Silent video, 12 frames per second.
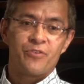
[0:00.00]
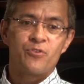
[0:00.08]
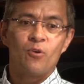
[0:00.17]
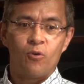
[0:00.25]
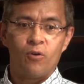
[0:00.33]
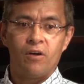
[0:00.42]

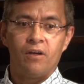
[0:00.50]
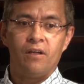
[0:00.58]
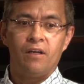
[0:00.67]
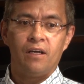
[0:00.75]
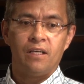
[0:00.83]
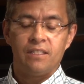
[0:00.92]
So
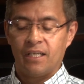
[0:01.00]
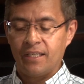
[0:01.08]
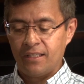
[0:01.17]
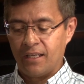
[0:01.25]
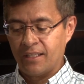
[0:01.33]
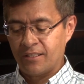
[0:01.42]

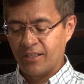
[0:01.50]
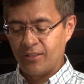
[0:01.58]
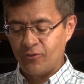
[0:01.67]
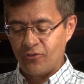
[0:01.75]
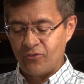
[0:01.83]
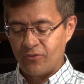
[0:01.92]
I try
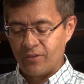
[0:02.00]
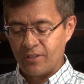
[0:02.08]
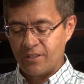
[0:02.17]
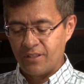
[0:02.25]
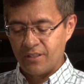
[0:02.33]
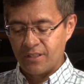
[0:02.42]

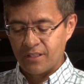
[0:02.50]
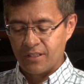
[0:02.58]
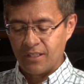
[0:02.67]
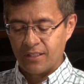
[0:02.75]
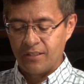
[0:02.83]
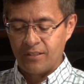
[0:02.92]

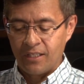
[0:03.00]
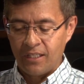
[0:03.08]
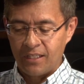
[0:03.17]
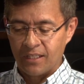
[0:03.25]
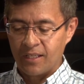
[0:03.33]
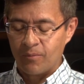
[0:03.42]
to
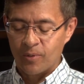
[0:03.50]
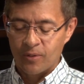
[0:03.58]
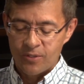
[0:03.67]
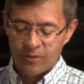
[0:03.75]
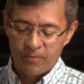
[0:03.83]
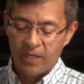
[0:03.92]
take the
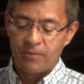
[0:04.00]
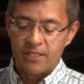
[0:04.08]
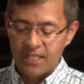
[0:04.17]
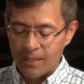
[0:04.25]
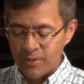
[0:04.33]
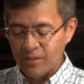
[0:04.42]
approach of baby
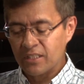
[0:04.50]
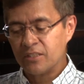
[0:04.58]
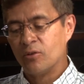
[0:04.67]
steps, right?